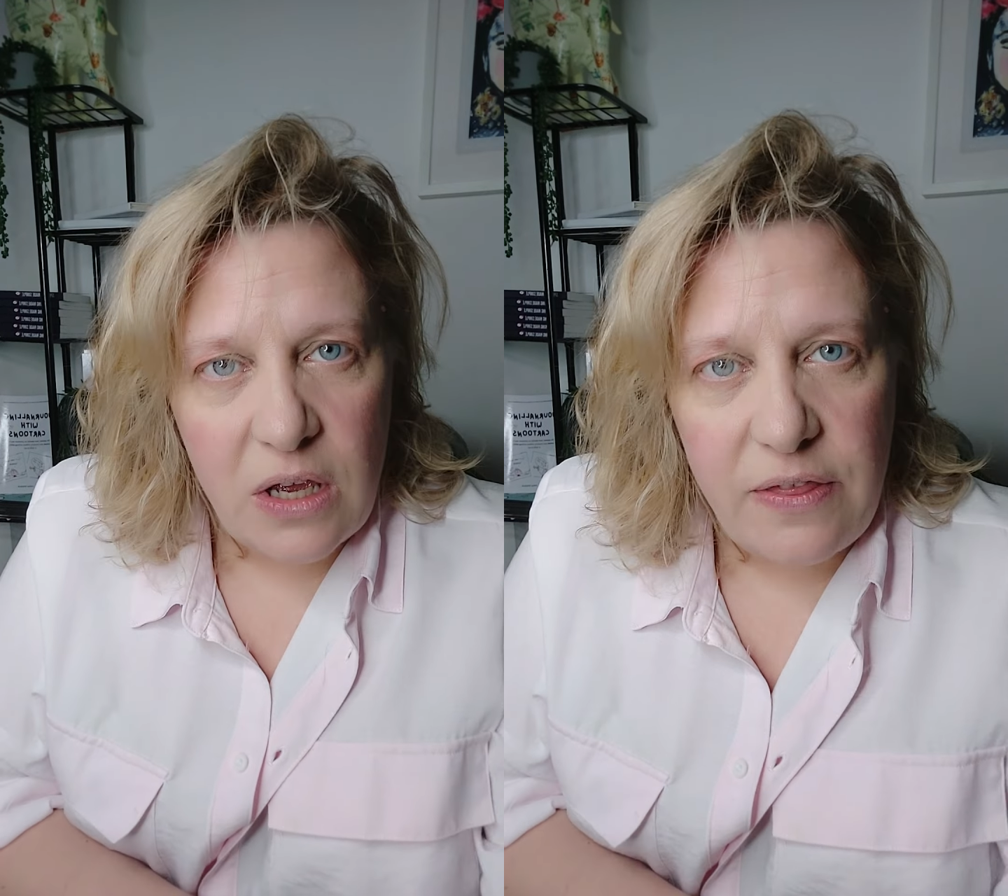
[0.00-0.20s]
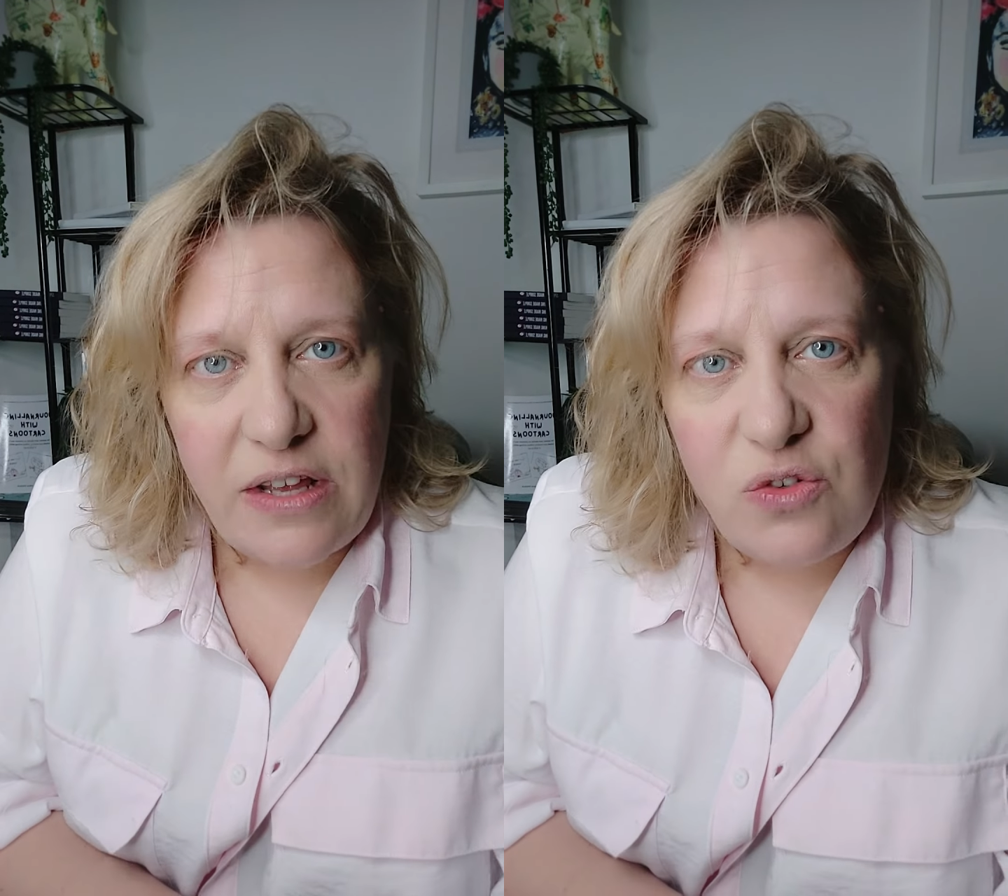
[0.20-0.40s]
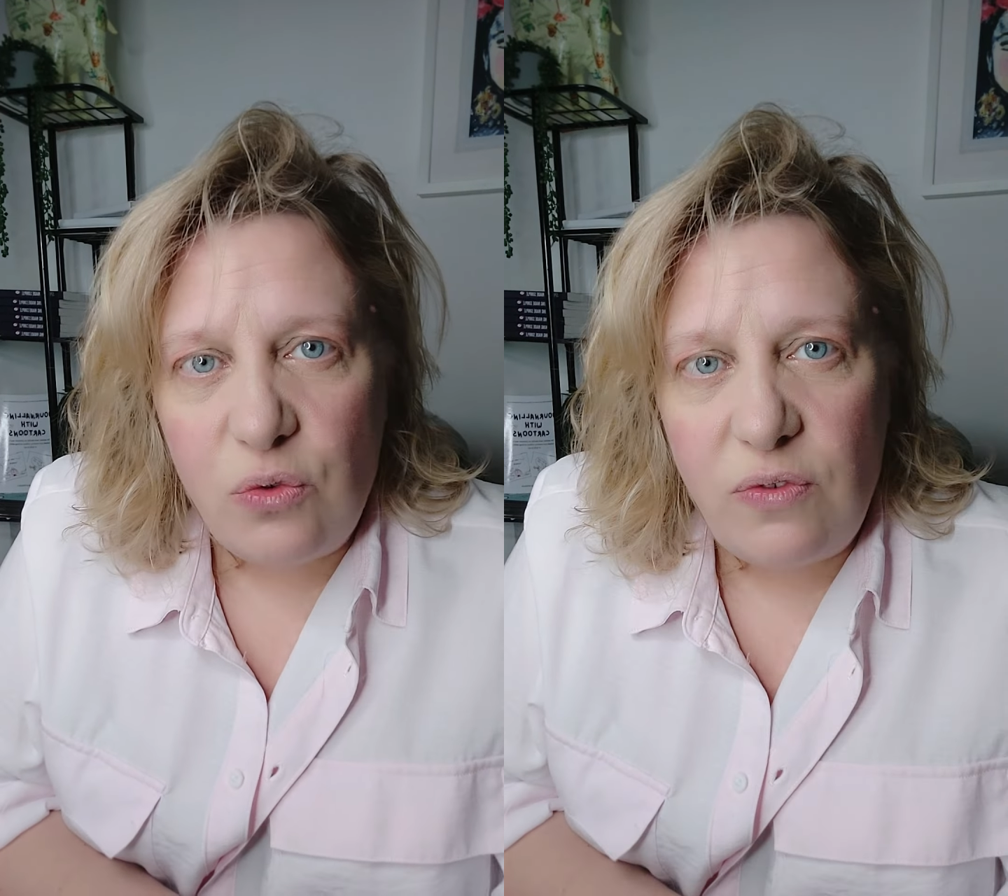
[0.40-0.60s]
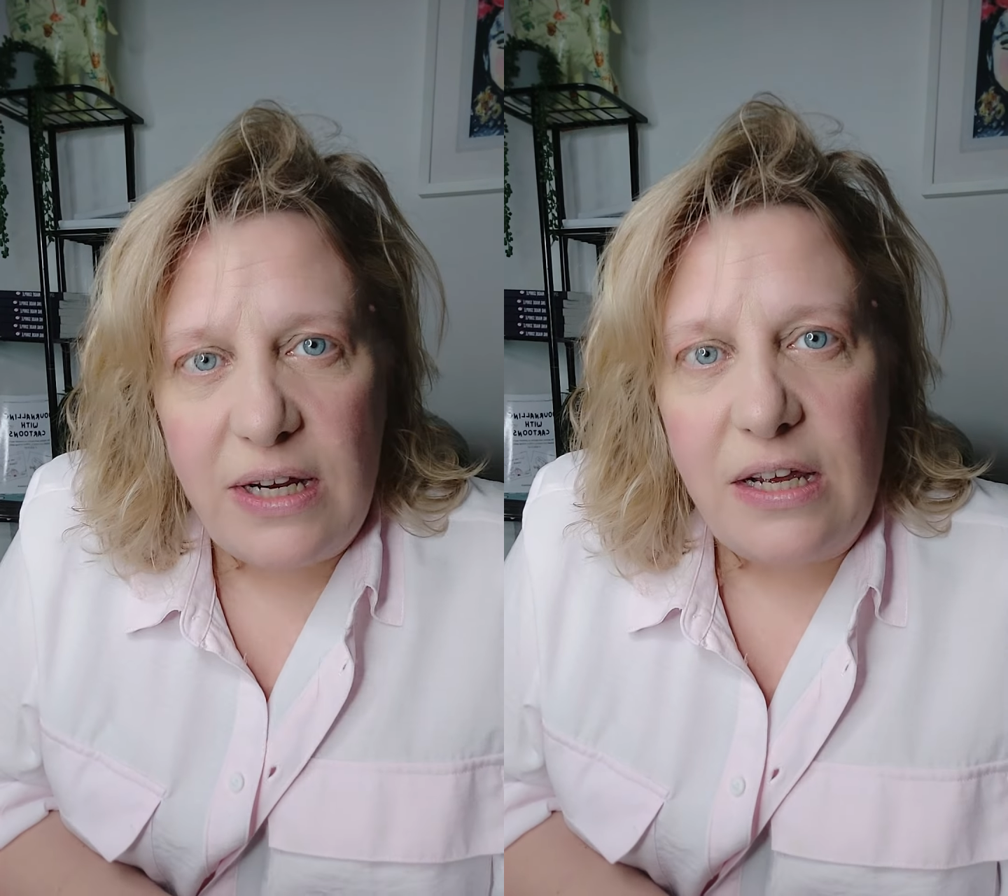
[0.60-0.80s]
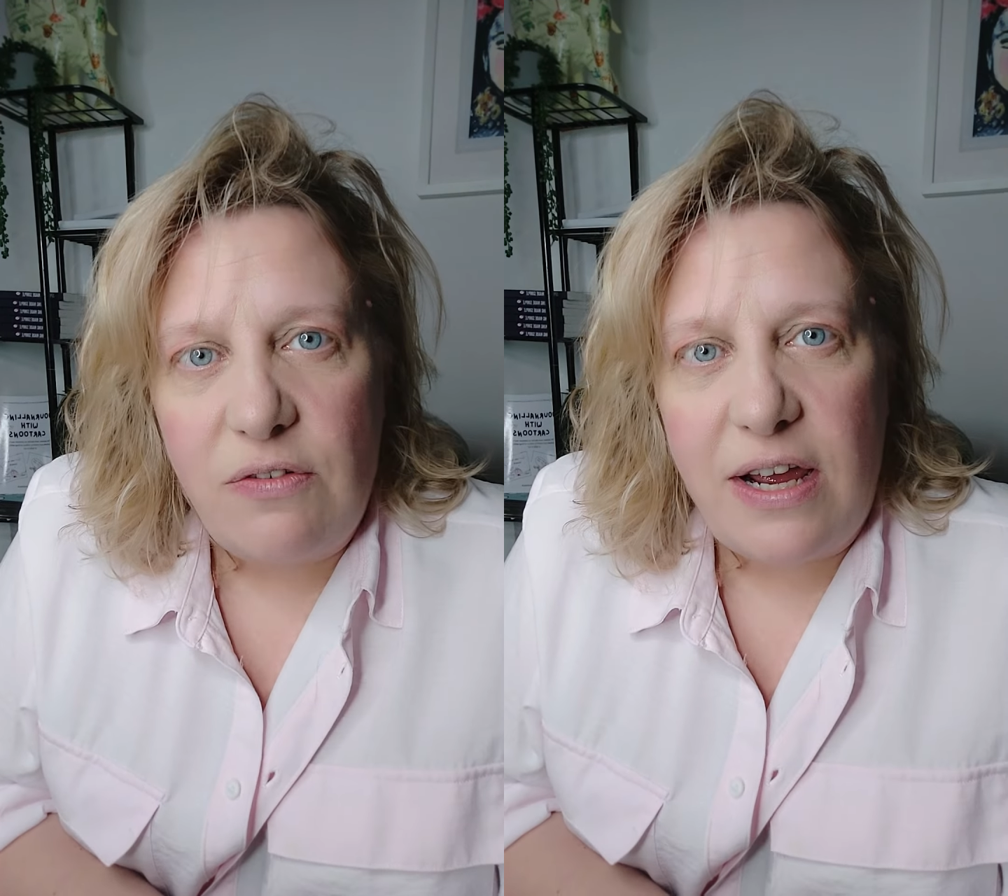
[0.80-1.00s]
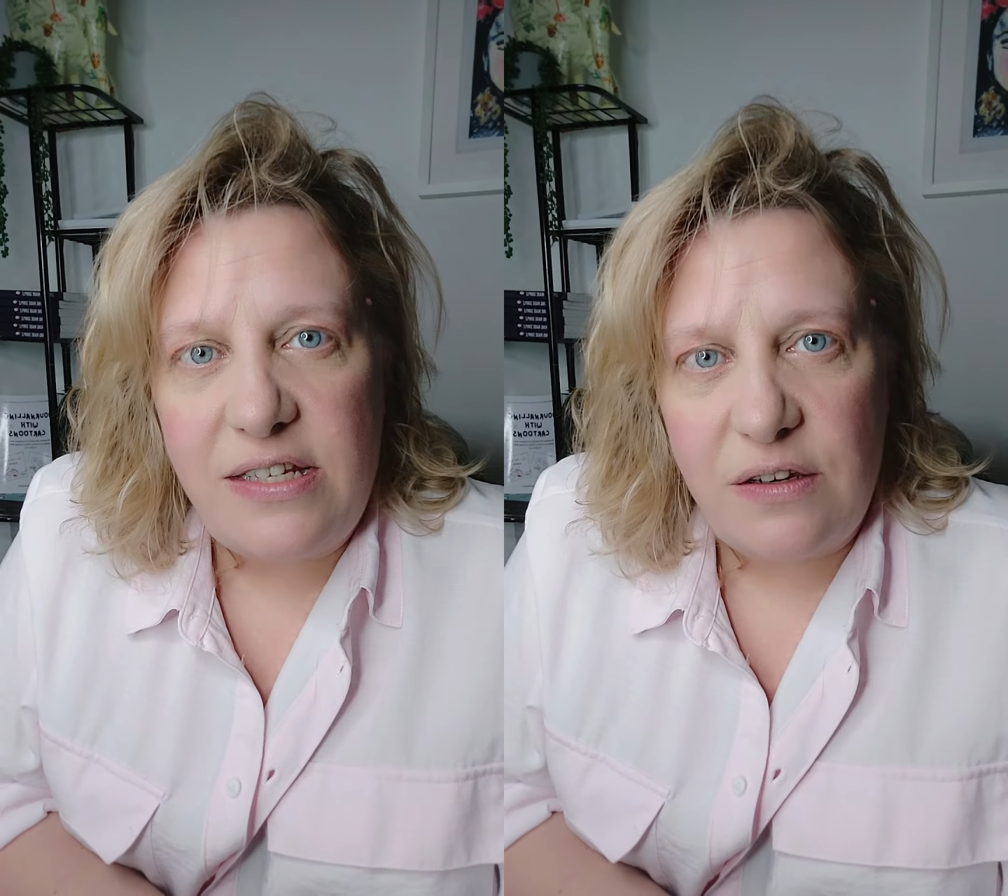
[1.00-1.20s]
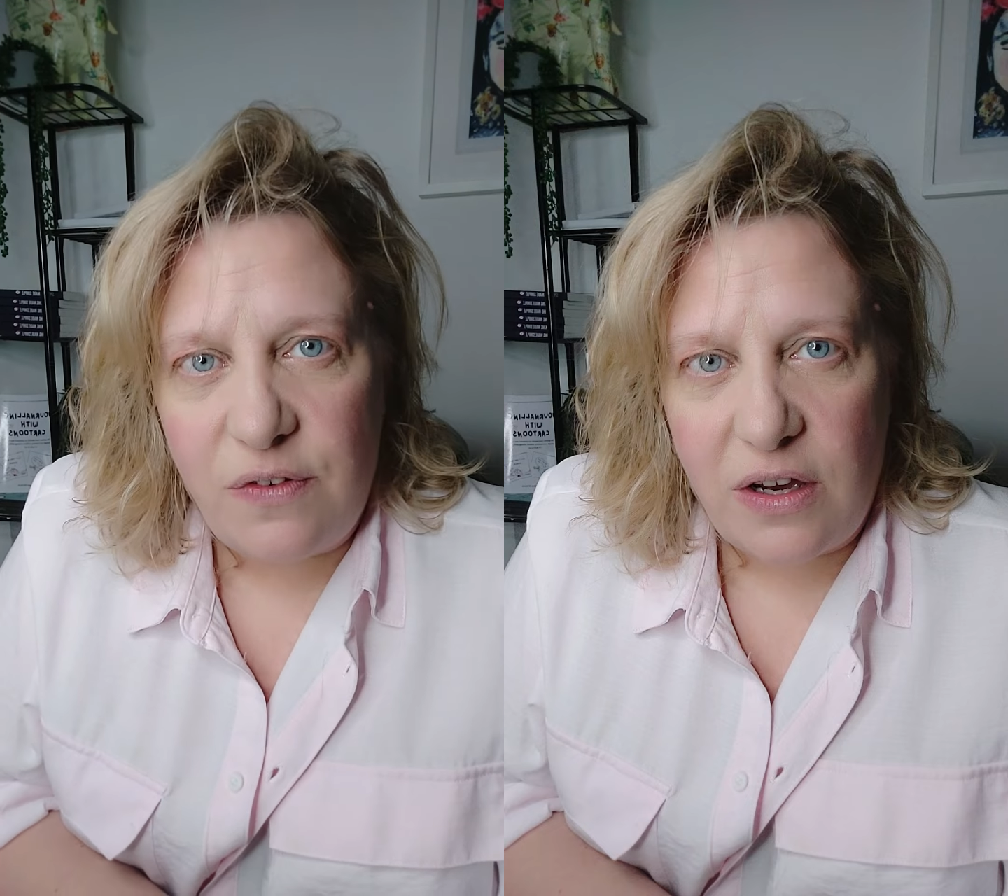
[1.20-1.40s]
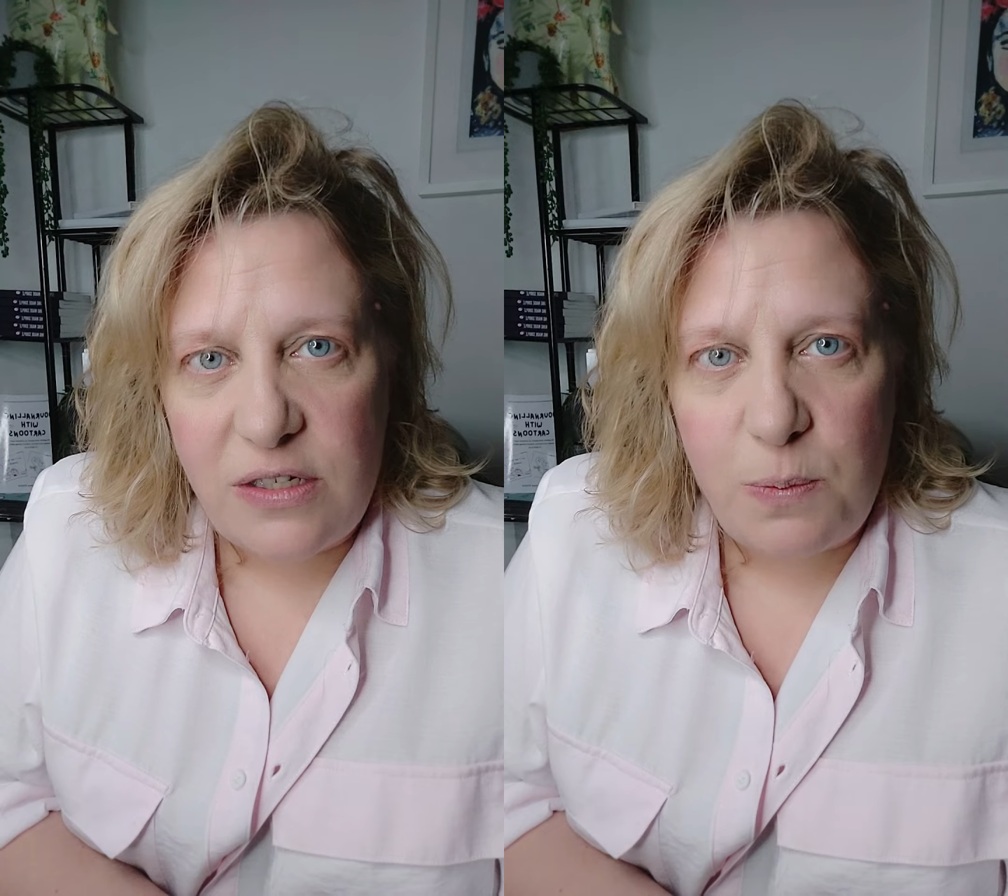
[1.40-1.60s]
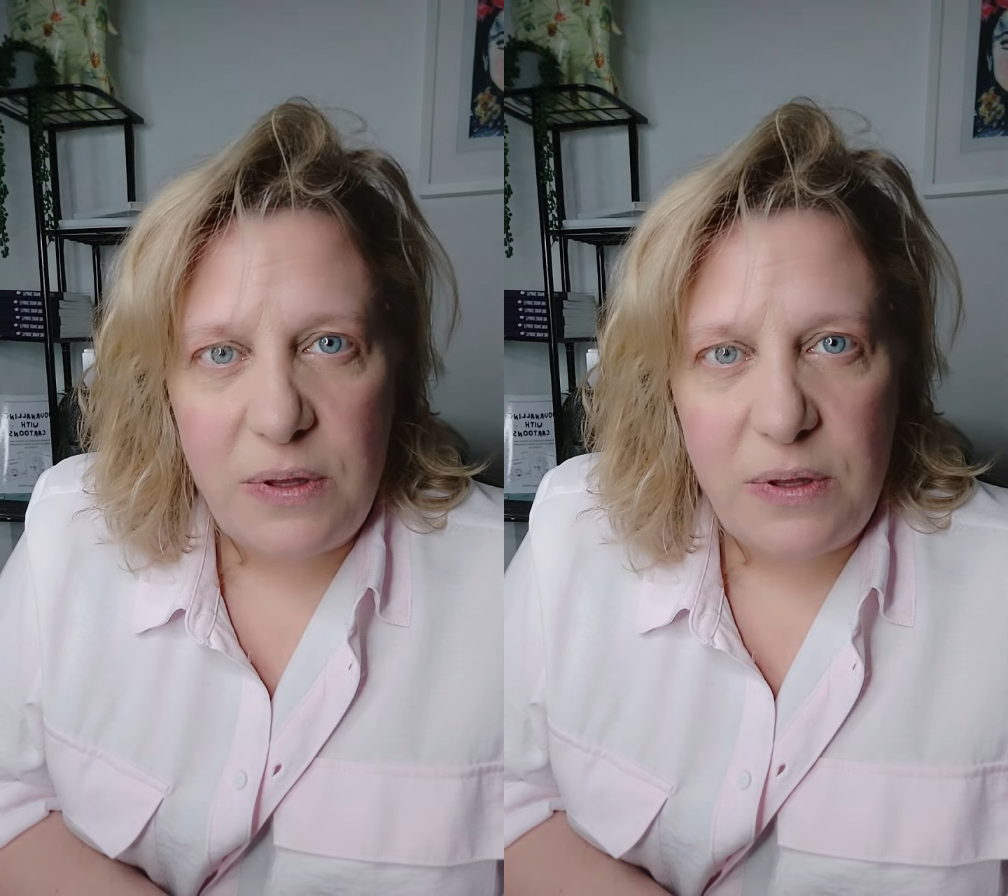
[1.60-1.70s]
And that's all really great advice,